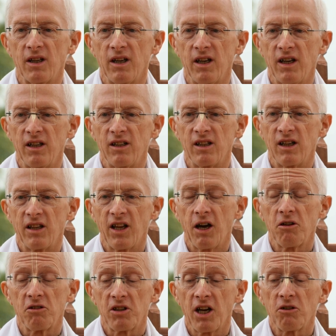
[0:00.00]
And
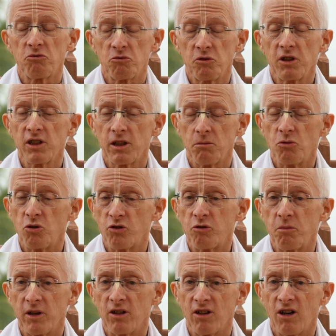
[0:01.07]
that really moved
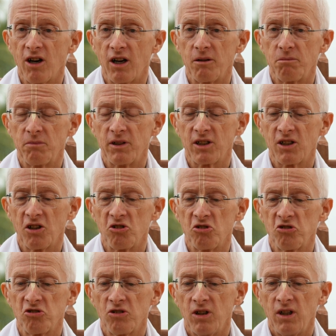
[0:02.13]
me a lot,
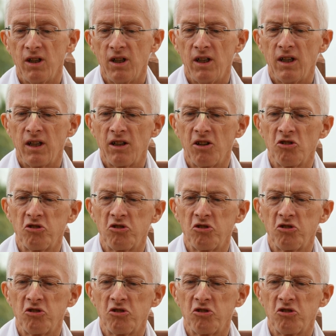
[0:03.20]
because this